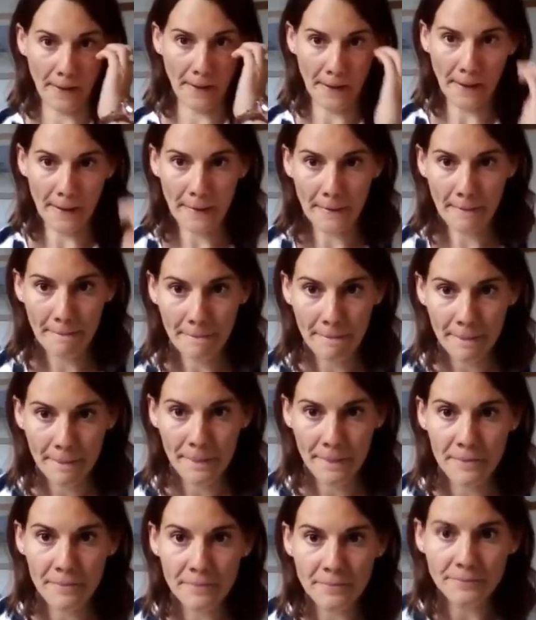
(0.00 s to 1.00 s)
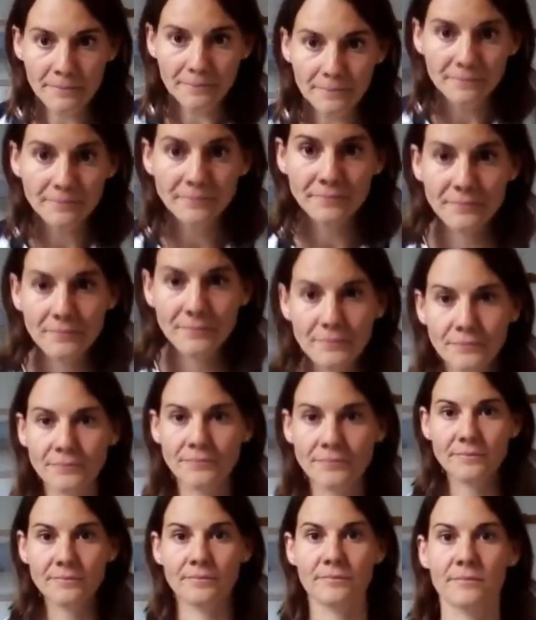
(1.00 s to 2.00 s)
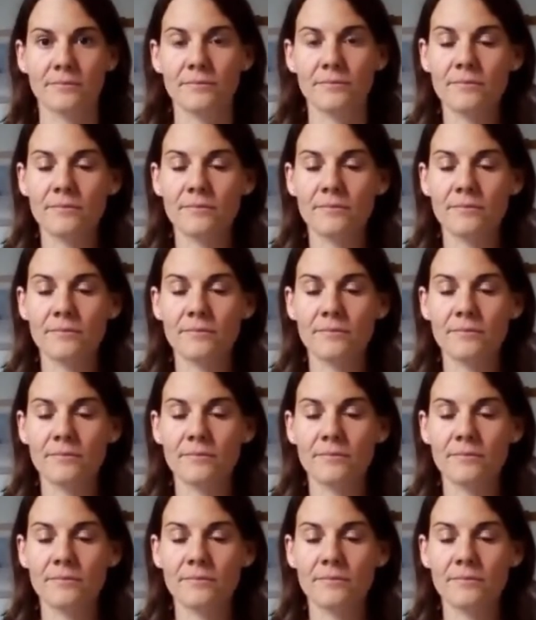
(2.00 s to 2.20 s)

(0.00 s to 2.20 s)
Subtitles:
I you know, I was so